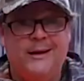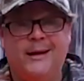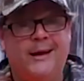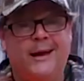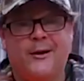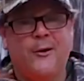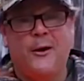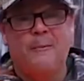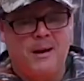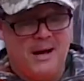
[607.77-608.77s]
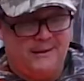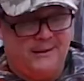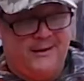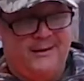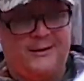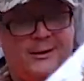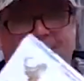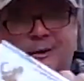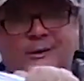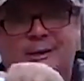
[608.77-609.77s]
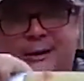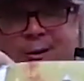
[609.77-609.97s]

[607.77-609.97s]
he ain't going back there. Look that